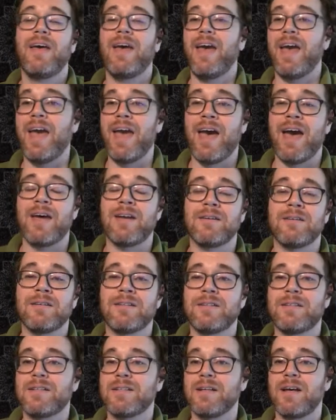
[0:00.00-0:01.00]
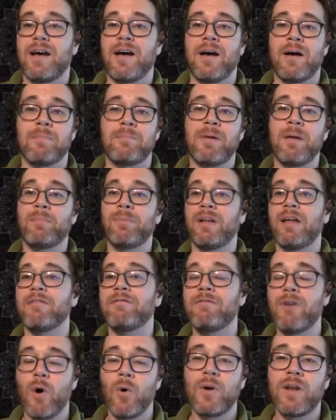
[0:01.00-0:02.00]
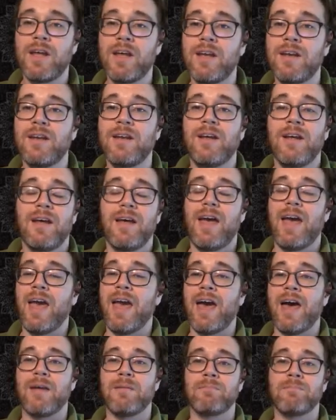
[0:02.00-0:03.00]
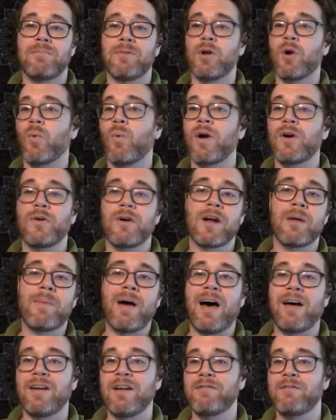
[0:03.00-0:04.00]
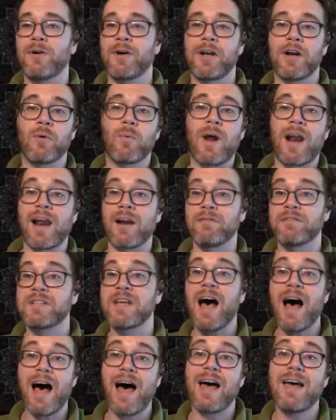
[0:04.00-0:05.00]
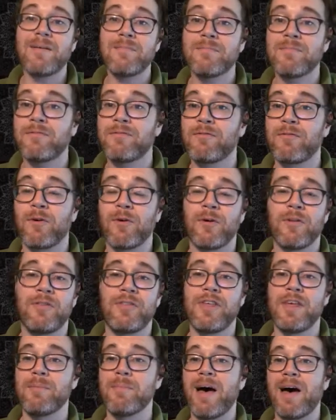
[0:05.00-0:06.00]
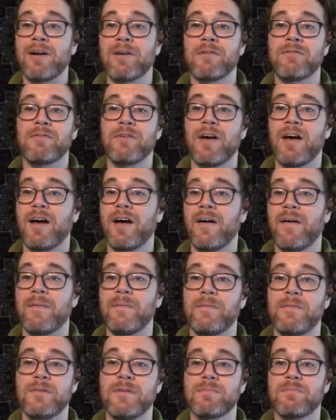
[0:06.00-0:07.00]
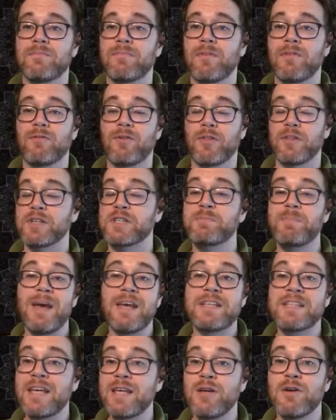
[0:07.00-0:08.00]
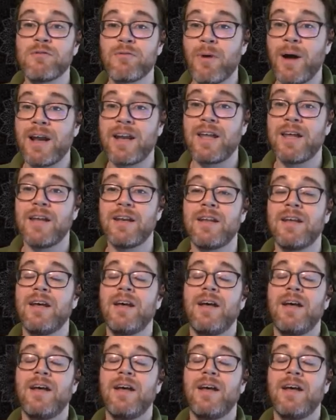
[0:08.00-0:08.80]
and people have voted and you're wondering about if you're going to run out of time for the amount of, for the space that you've rented.